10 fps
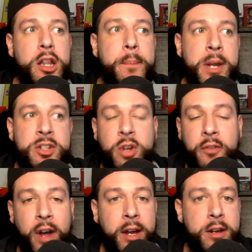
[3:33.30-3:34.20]
The
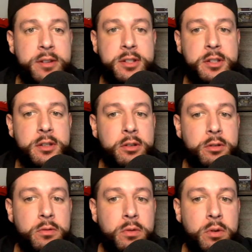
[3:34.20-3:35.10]
Minnesota Vikings,
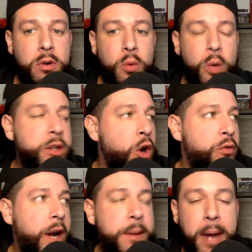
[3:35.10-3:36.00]
with no
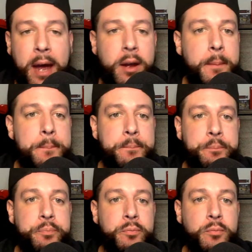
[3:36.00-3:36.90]
running back,
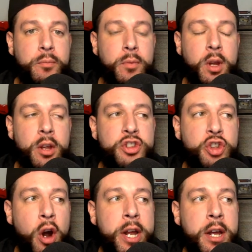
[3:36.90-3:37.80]

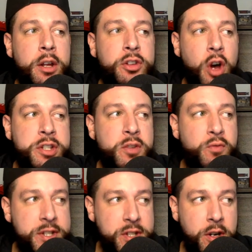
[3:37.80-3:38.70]
starting
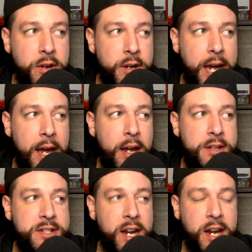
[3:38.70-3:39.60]
Dalton Risner
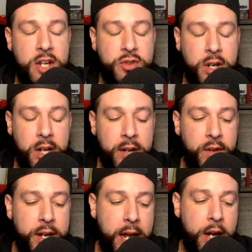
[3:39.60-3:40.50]
instead of Ezra
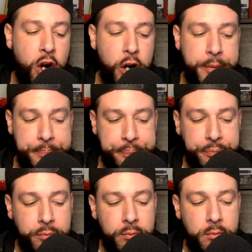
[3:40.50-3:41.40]
Cleveland at guard.
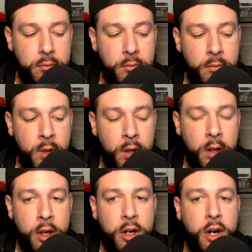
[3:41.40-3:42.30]

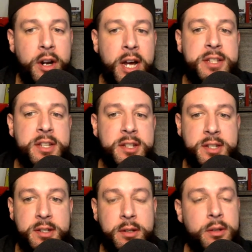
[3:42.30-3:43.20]
Kirk
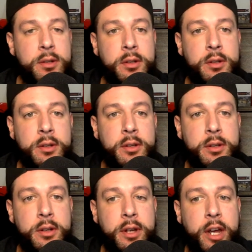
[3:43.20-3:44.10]
Cousins
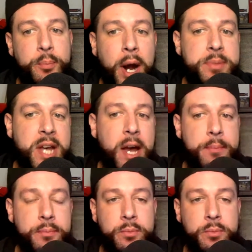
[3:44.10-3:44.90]
in primetime.